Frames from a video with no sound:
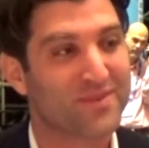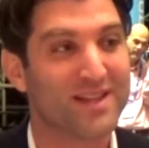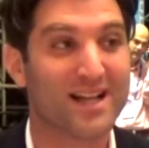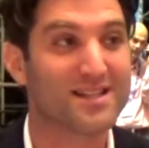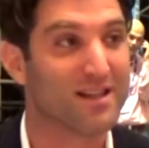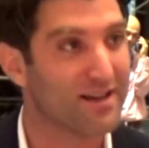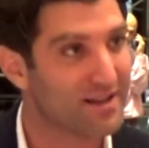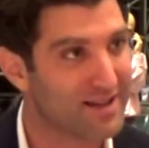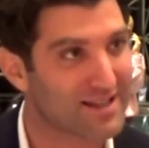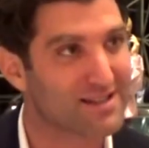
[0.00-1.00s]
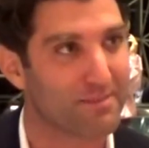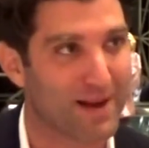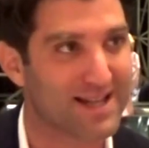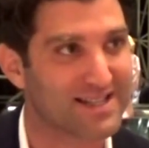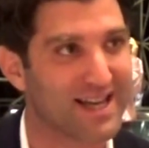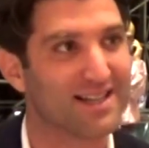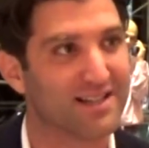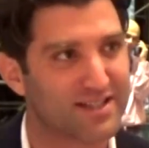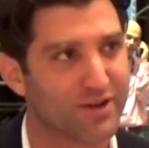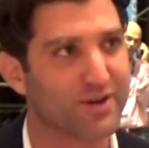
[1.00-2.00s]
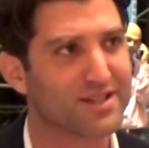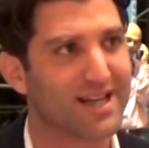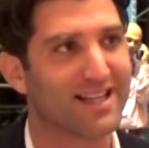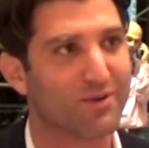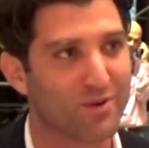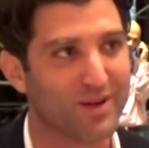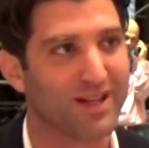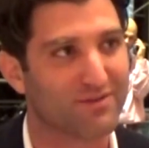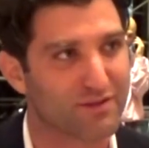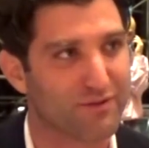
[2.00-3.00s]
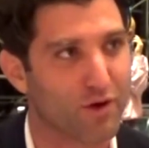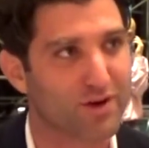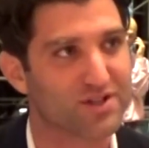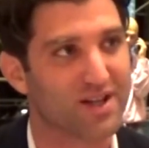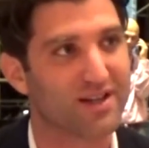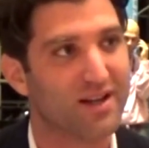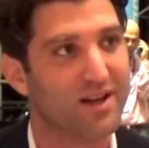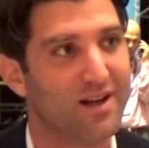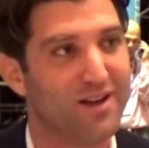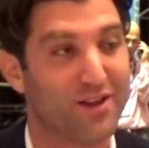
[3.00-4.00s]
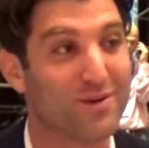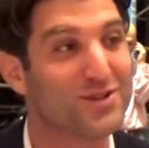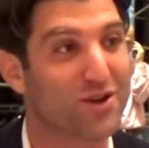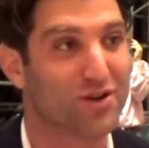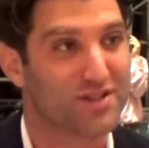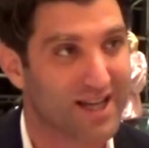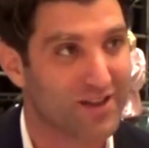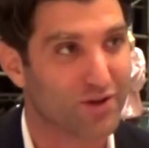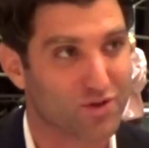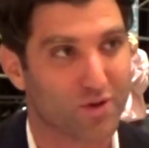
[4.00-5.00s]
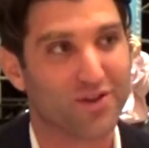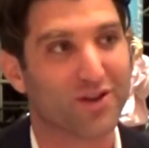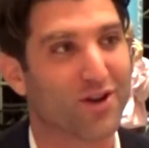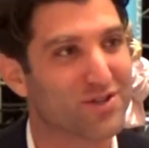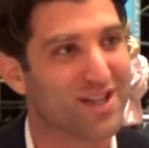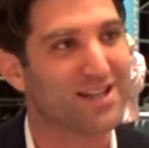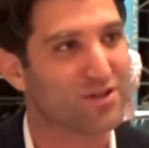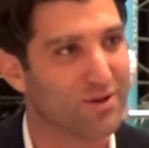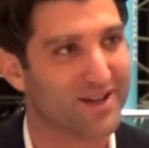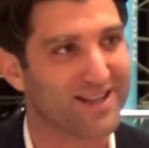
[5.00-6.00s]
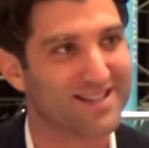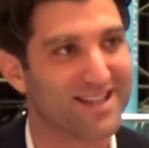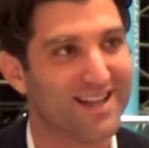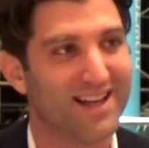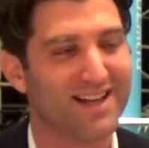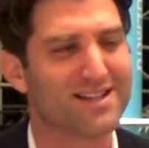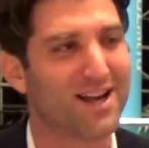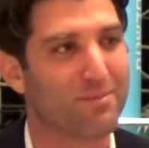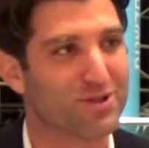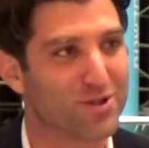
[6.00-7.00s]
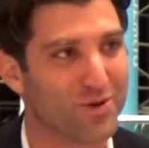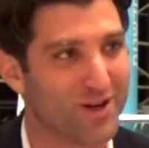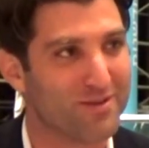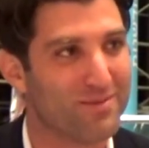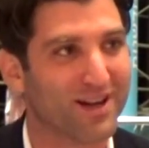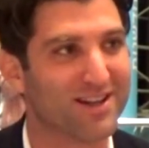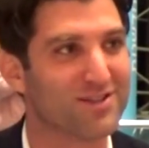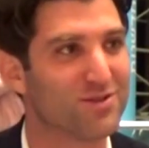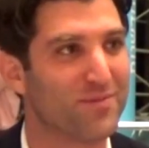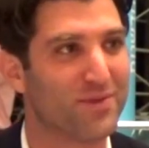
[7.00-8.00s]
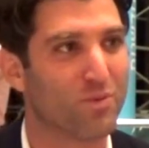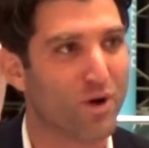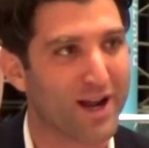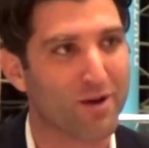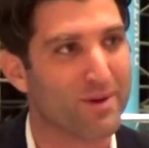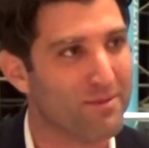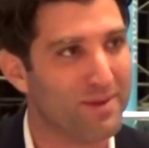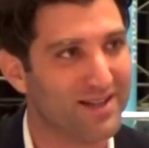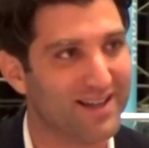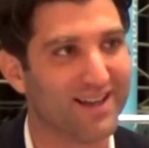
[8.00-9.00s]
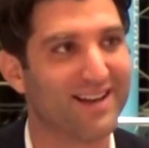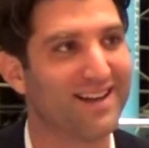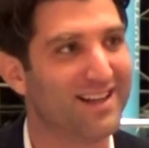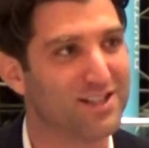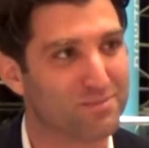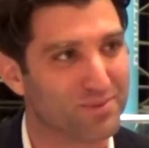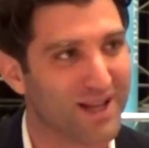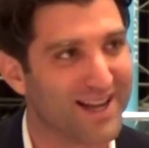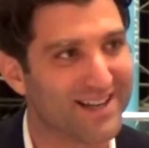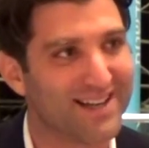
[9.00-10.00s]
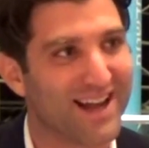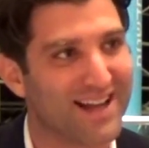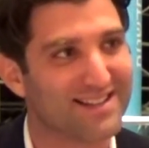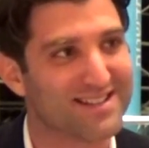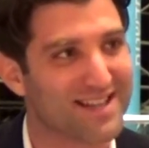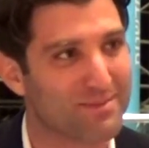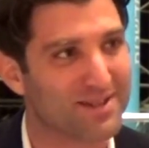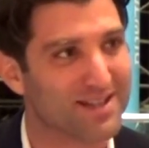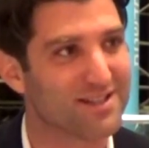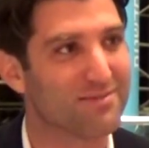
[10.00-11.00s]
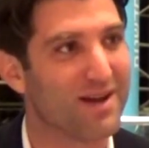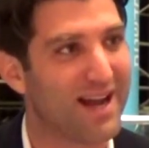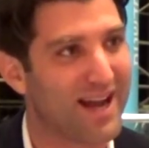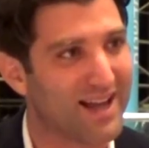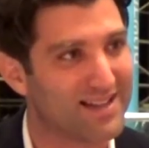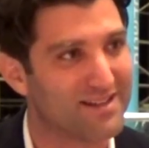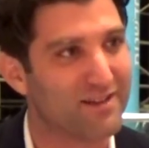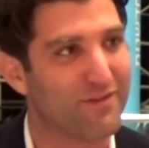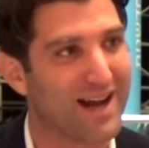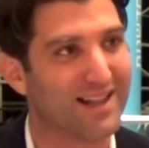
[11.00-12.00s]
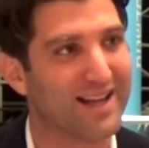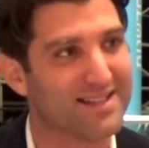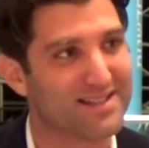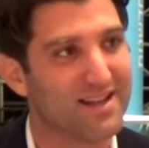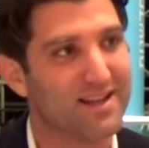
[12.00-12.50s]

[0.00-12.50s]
That's the bad side, the serious side that we really have to focus on. There is a good side though to it. The good side to it is it's an opportunity, because what Airbnb did is plain anti-Semitism and it violates